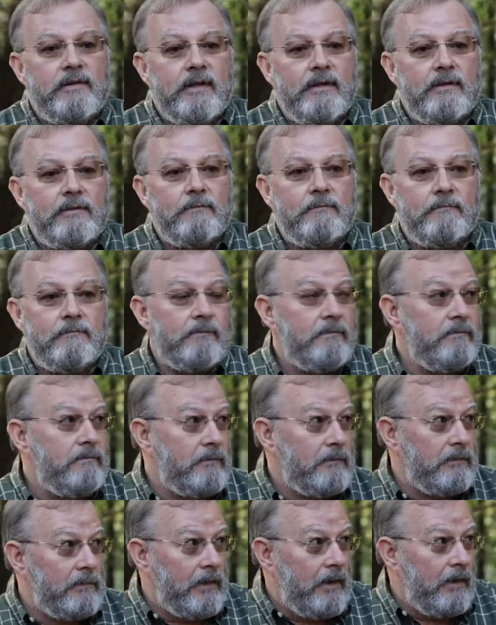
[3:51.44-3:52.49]
that
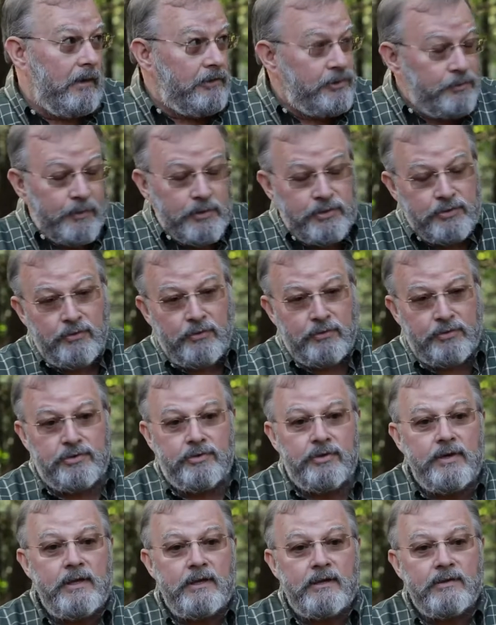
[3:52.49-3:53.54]
large mature
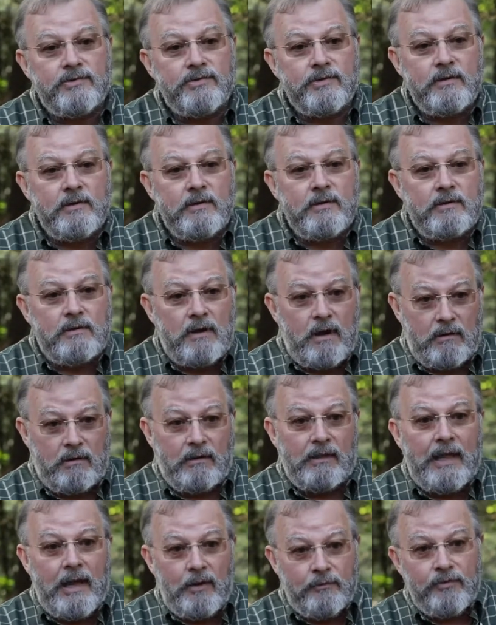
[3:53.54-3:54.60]
trees are
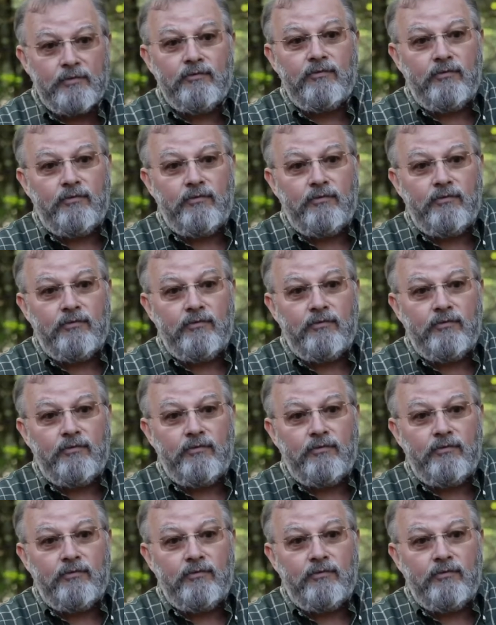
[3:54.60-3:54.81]
allowed to